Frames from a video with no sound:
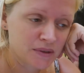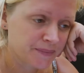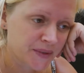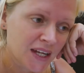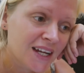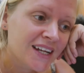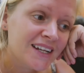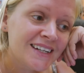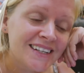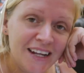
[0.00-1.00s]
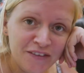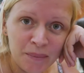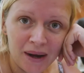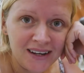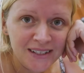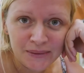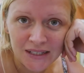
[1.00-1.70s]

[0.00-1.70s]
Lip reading: but never mind.